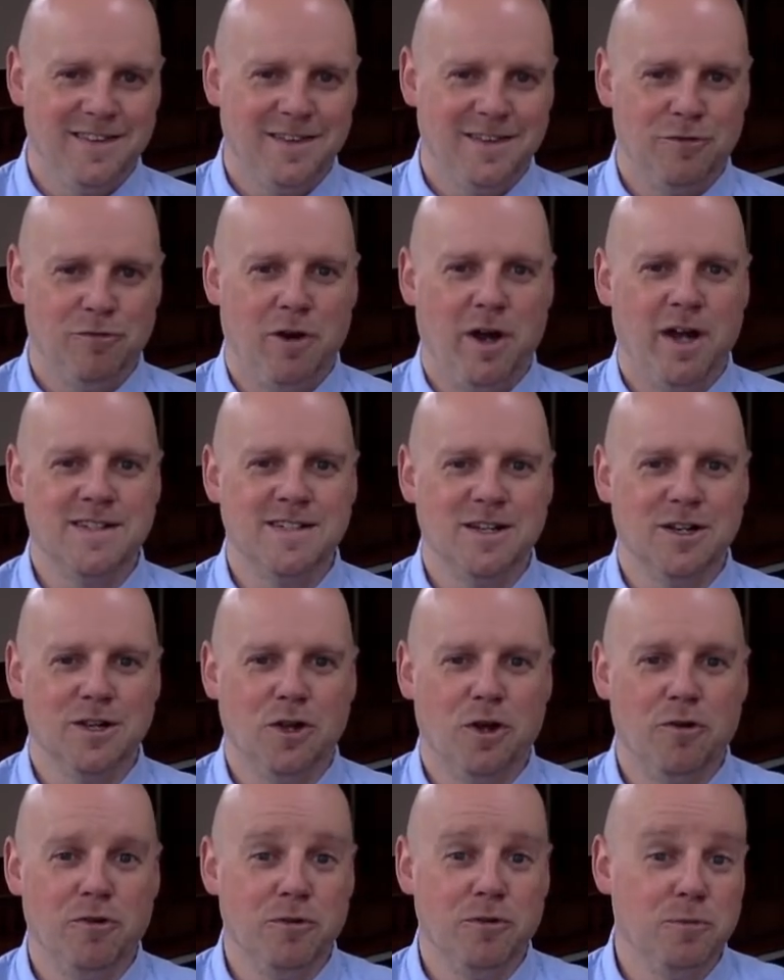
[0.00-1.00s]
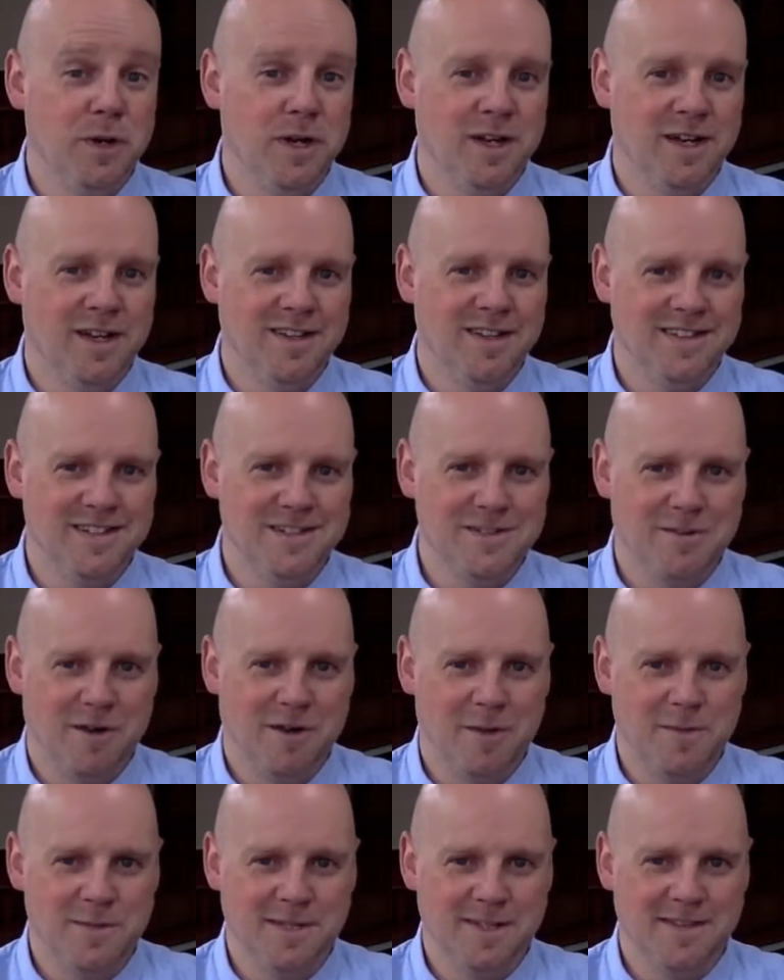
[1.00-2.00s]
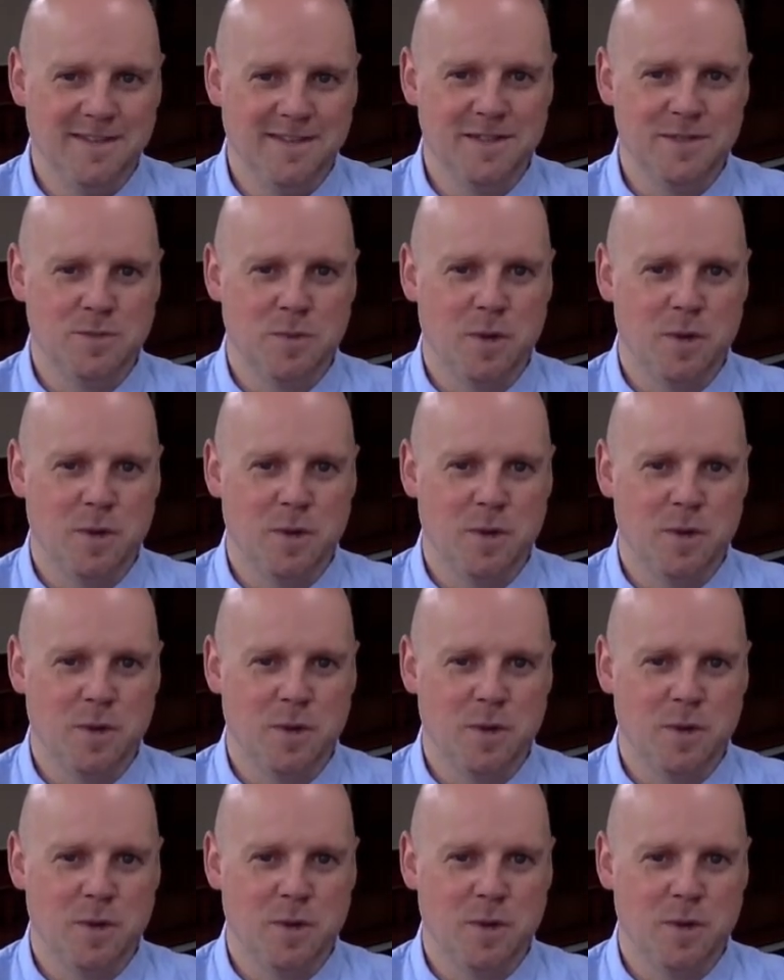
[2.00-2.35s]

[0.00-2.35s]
The writer Lauren Winner describes it this